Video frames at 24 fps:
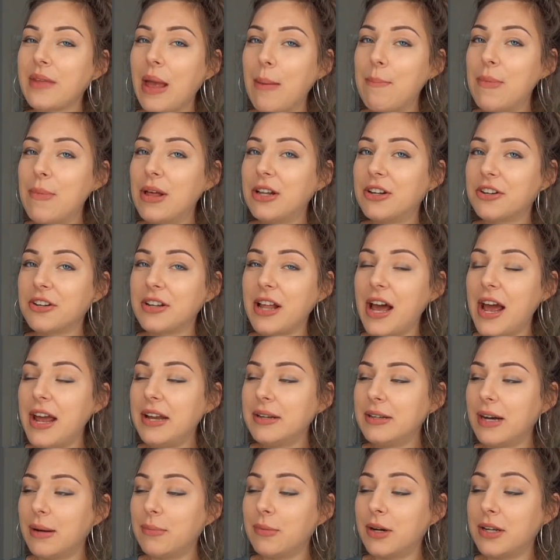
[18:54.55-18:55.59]
Miller
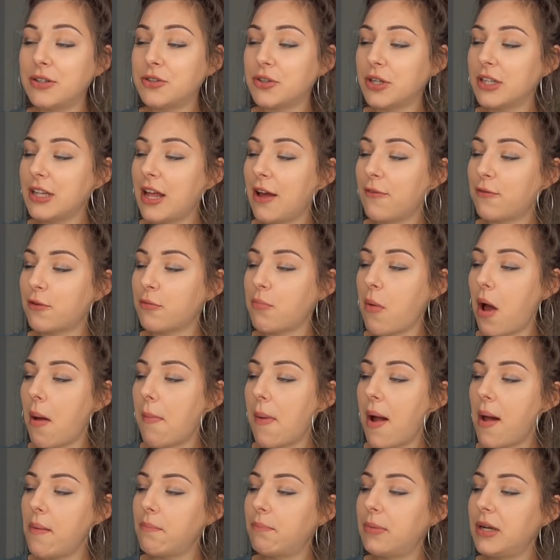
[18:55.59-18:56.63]
Lite, I'm gonna drink that for
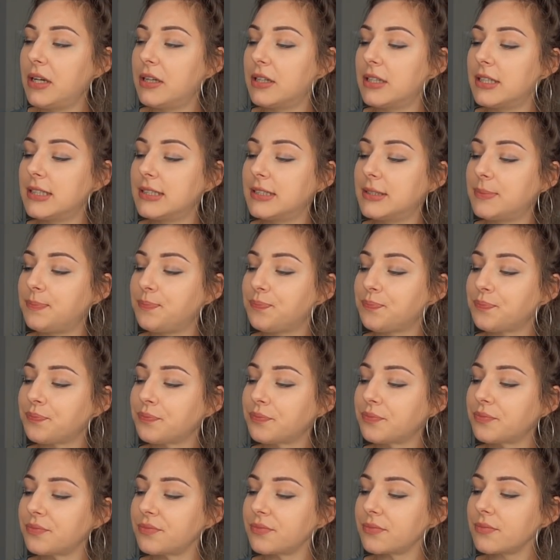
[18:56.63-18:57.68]
mama because
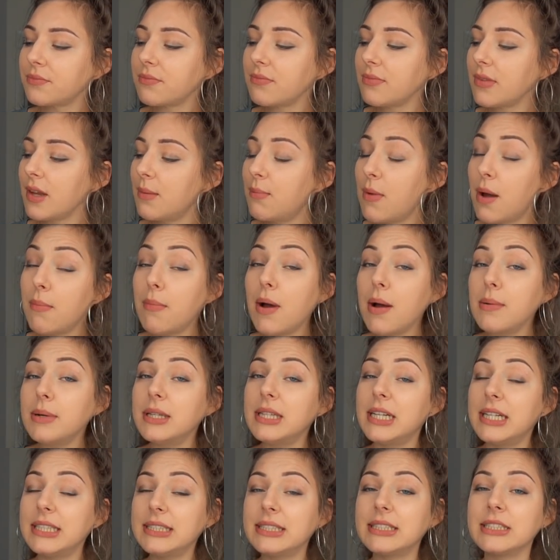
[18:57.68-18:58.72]
my mama
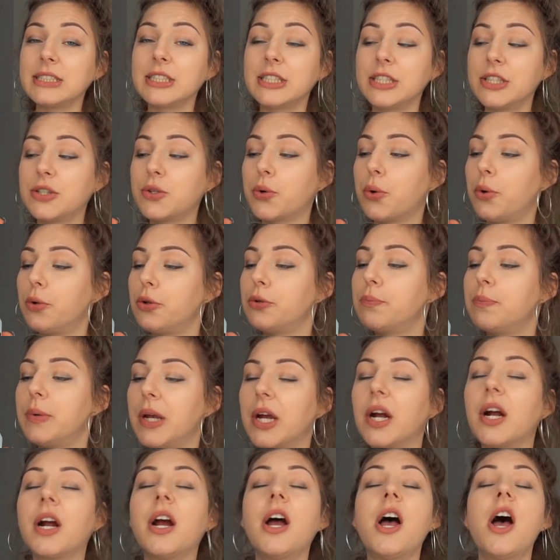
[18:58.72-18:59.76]
likes a good cold
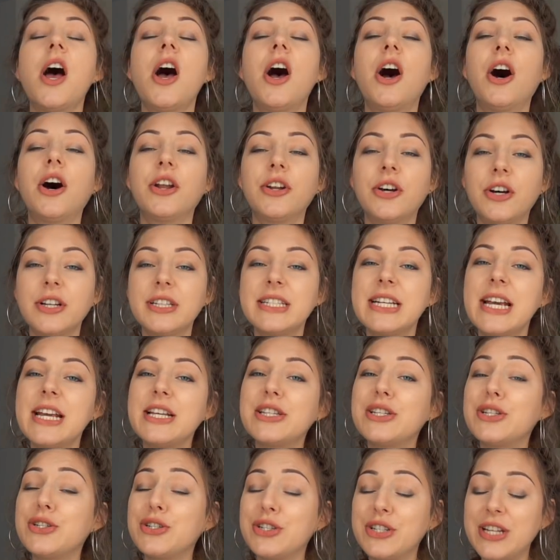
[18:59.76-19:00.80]
beer on hot
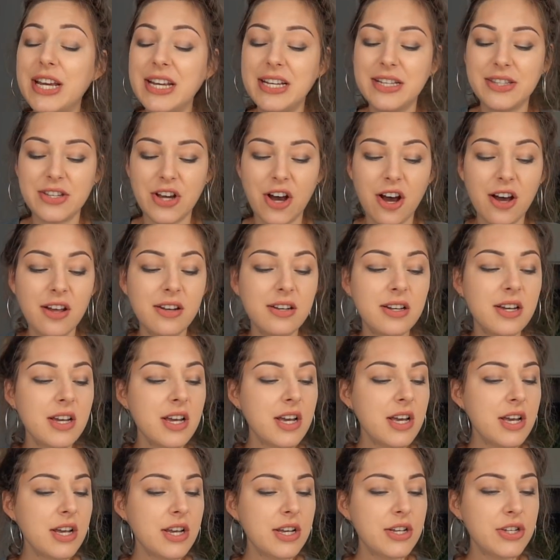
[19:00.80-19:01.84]
days and today it's hot.
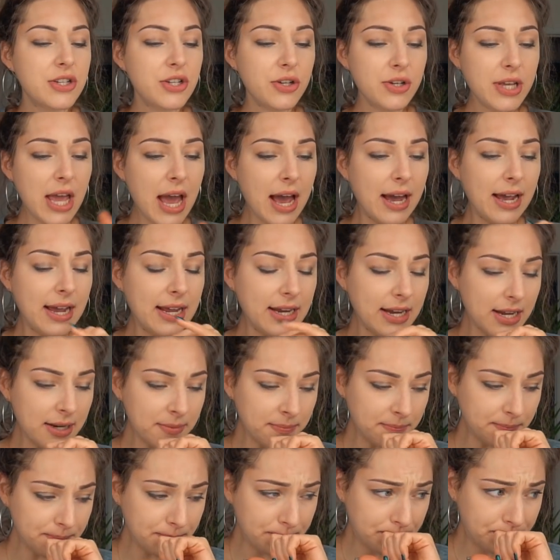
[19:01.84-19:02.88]
So yeah, and
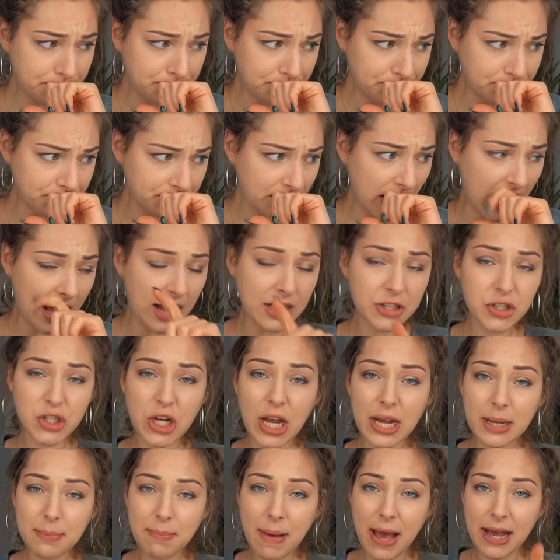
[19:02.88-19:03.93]
then I'll
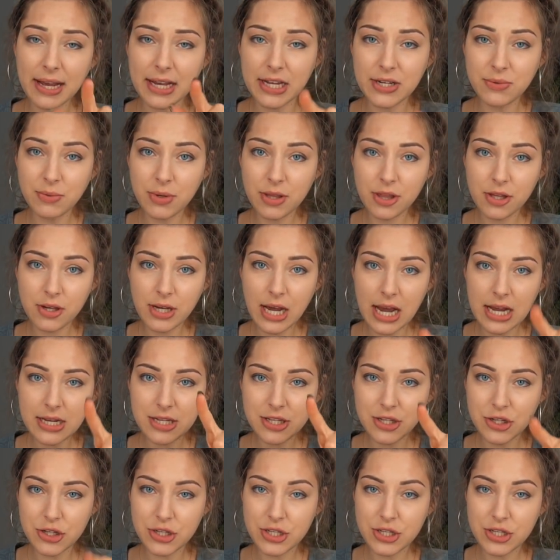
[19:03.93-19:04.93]
check back in with you guys to